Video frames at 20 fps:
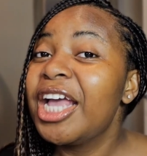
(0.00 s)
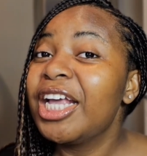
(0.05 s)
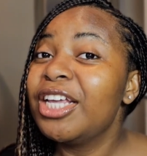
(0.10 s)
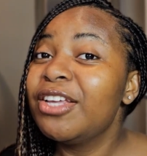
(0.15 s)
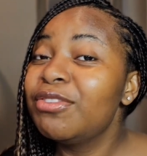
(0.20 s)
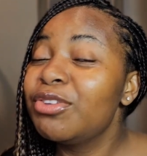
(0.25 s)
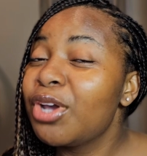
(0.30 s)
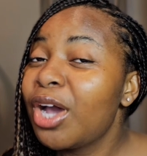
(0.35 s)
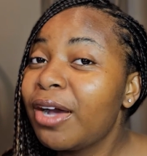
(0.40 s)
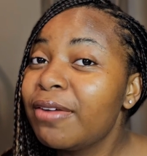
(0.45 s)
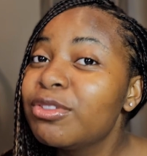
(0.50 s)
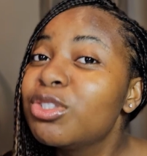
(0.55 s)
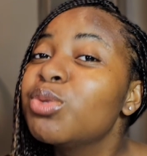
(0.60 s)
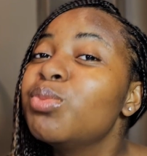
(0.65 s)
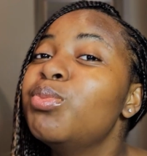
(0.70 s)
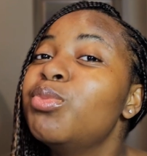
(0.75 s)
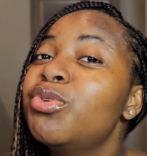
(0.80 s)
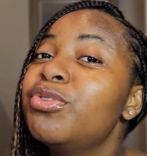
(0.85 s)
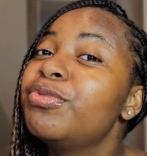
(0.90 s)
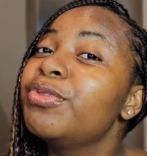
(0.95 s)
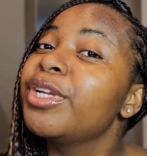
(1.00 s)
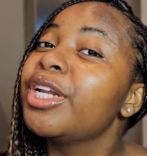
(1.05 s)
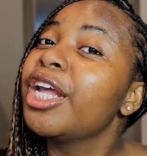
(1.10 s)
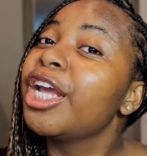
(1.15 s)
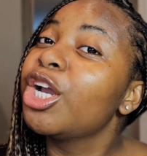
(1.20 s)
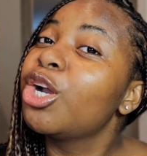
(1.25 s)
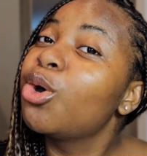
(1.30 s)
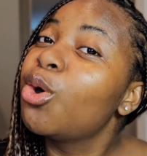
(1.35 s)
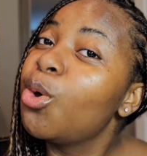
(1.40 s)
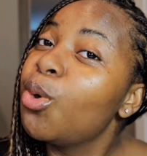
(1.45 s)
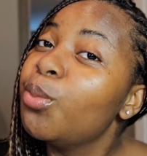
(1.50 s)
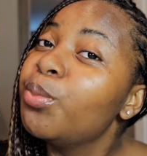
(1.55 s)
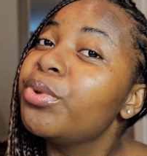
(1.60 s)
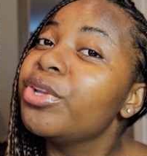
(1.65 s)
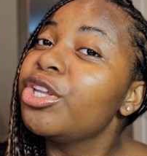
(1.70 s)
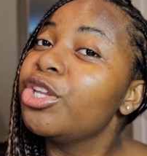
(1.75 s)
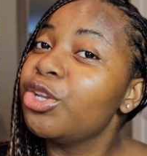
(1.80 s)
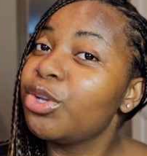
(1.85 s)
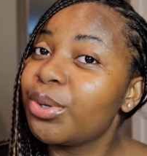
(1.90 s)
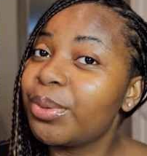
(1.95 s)
If you have to move with a comb
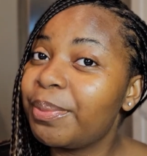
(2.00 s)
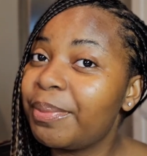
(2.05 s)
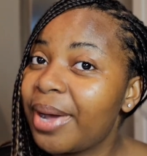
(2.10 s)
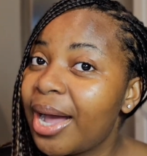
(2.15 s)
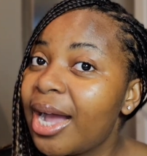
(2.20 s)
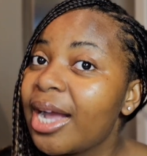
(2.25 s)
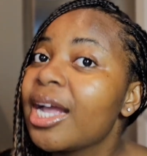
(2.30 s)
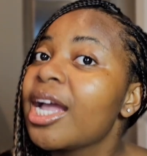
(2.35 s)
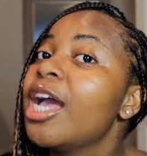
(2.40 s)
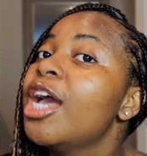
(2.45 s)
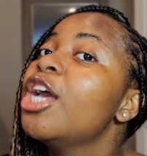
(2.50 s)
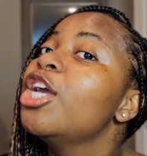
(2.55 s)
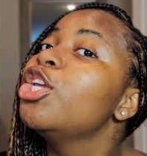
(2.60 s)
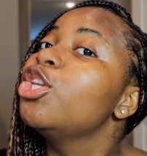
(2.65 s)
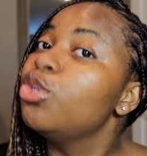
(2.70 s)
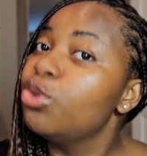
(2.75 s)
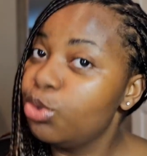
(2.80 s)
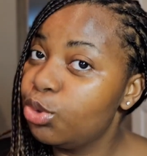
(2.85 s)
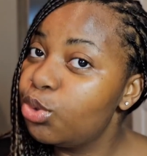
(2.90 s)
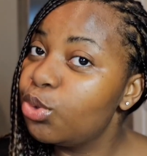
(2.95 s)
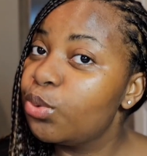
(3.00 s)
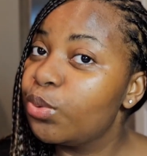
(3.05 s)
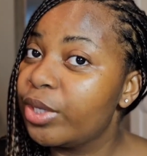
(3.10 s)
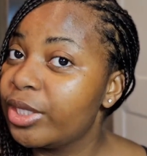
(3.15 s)
in your back, you do it.